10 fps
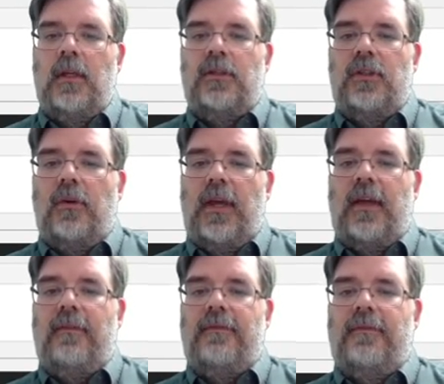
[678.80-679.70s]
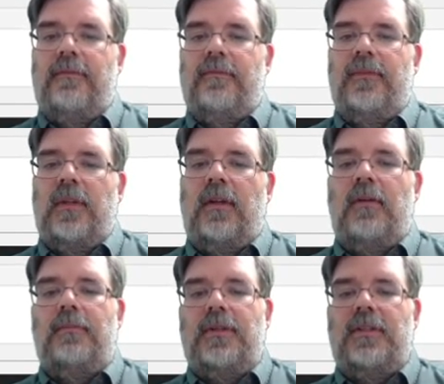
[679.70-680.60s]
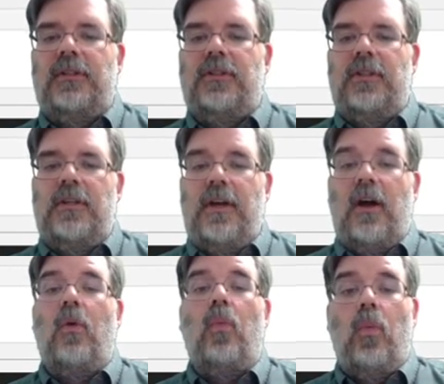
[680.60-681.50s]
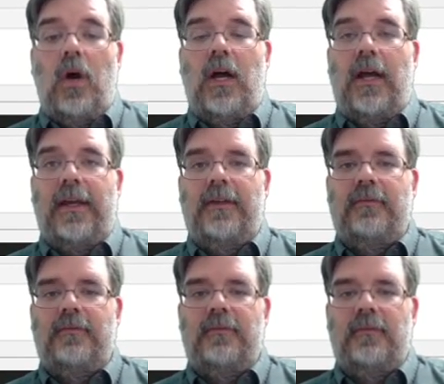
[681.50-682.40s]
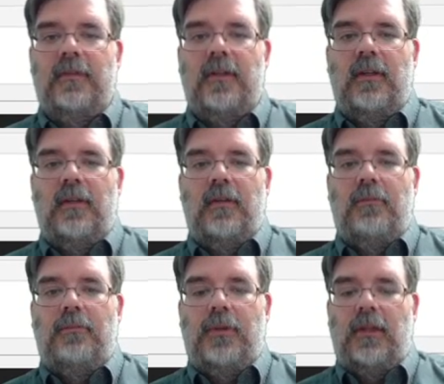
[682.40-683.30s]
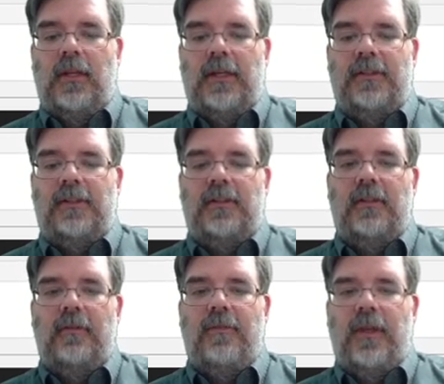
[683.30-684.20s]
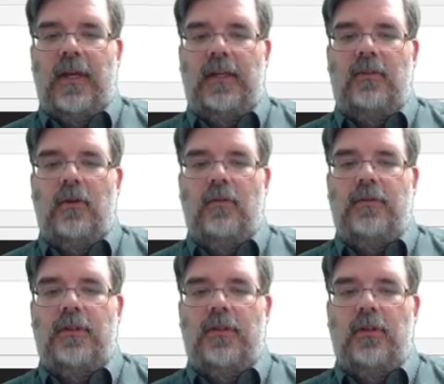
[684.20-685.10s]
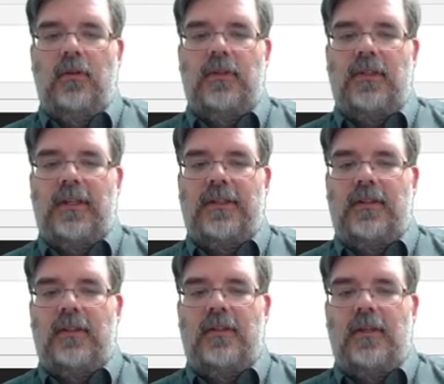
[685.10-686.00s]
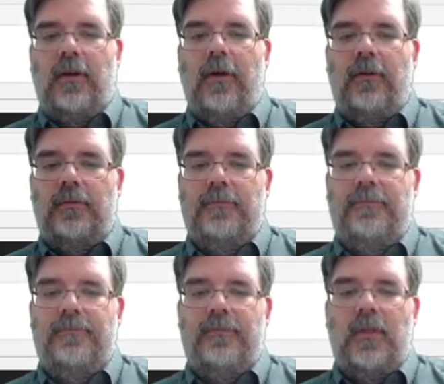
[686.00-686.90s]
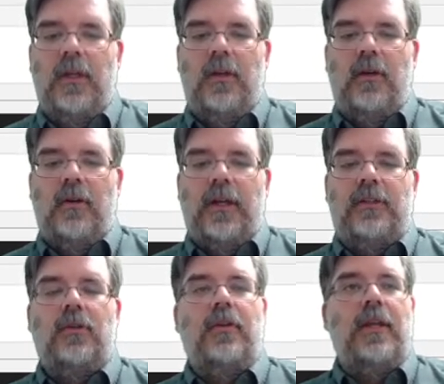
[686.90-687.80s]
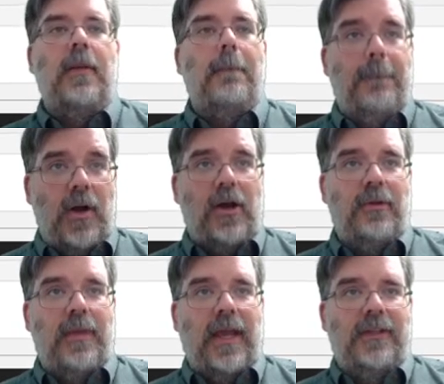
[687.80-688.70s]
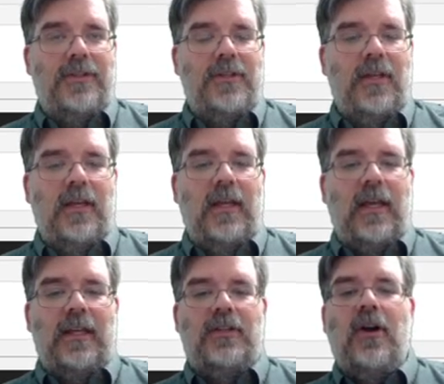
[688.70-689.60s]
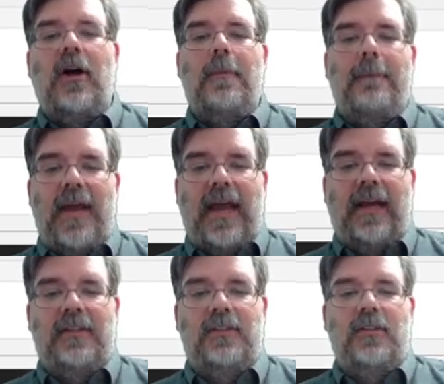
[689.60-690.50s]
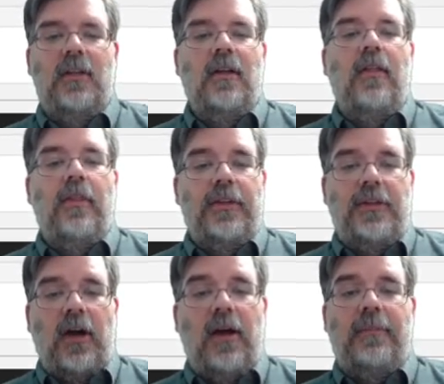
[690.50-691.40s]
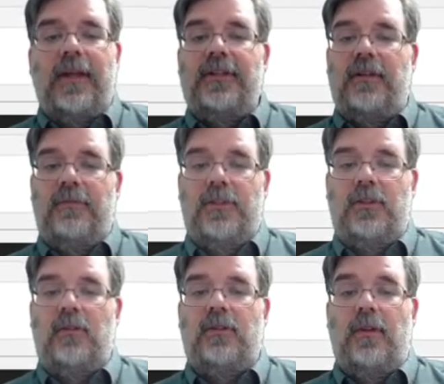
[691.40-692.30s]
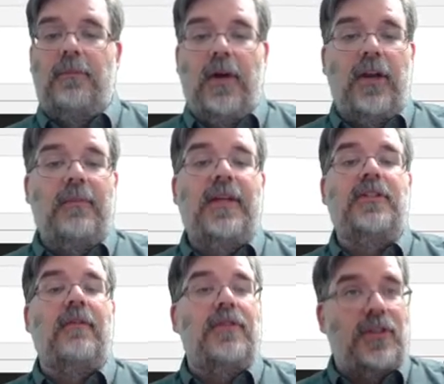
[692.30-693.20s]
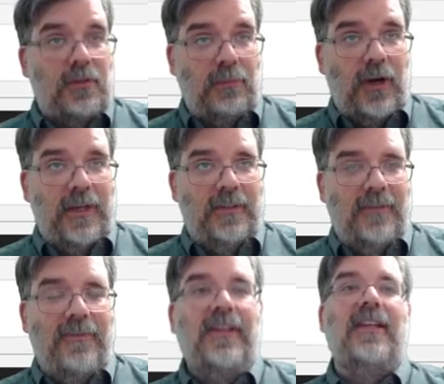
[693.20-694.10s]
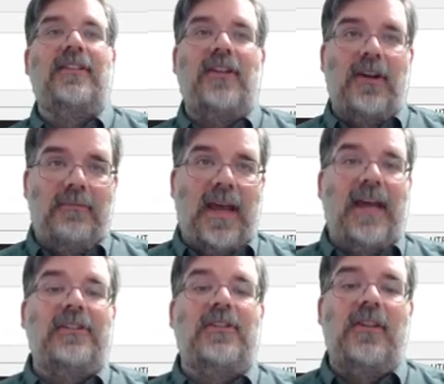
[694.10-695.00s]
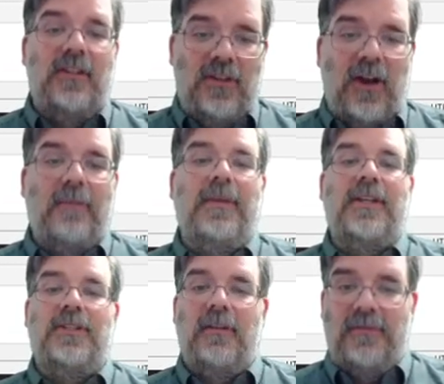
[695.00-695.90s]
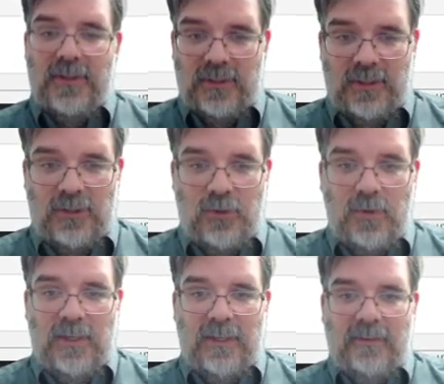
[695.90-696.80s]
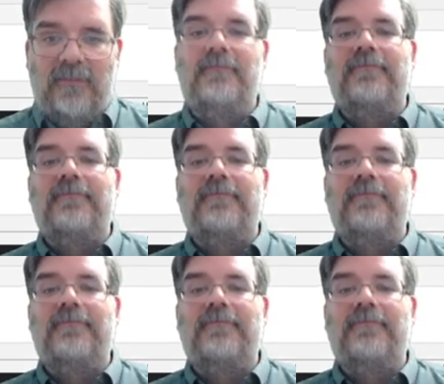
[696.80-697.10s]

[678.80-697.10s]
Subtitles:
So if position.y plus height over 2 is less than 0, right? So the bottom edge has gone past the top edge of the screen. So the bottom edge of the sprite has gone past the top edge of the screen.